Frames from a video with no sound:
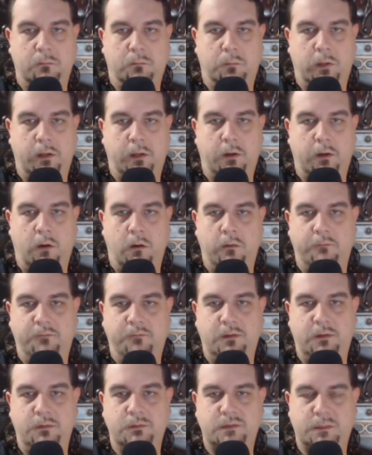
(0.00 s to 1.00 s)
But all the
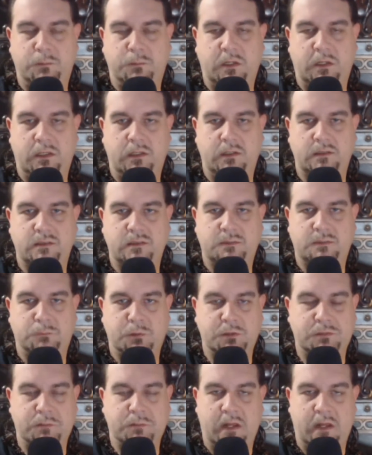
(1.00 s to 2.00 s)
views, opinions,
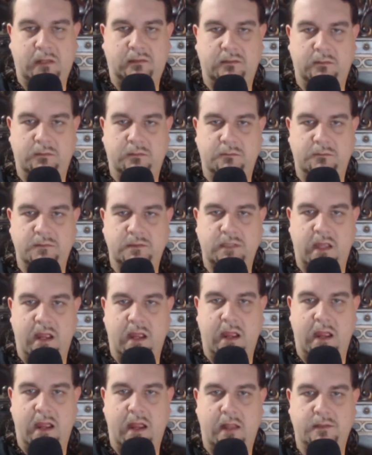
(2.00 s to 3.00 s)
perspectives,
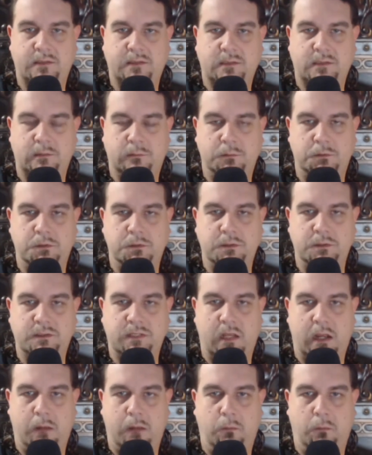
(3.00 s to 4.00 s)
and solutions that
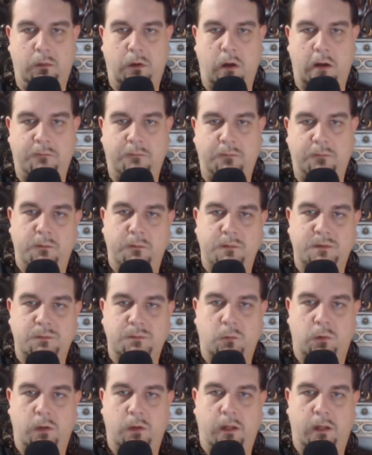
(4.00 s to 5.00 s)
I would offer this
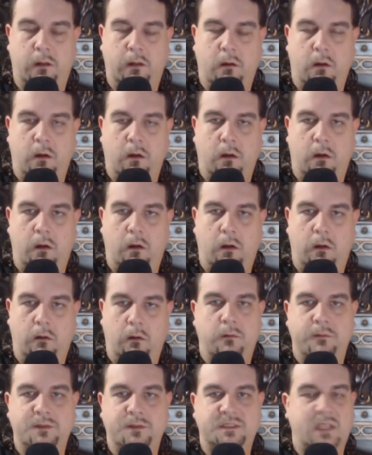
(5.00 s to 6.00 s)
morning are
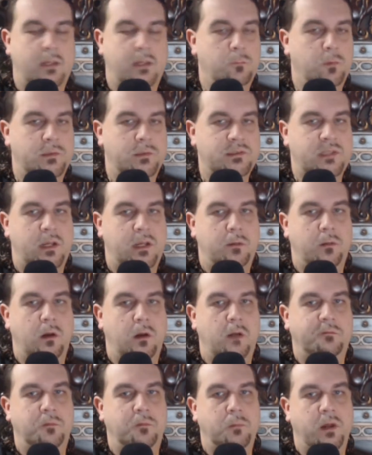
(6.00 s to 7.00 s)
the same ones that I would
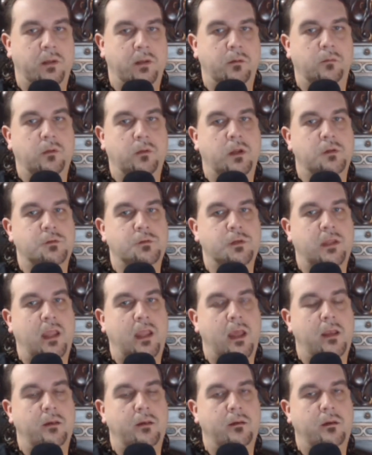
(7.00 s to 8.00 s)
offer my own country,
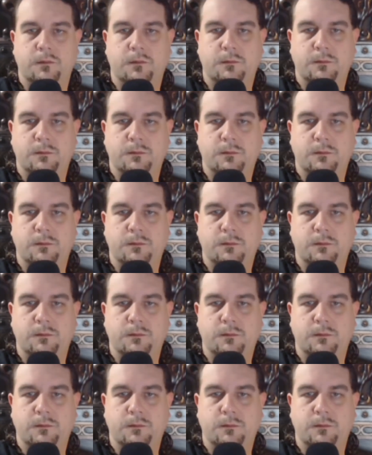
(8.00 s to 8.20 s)
Canada.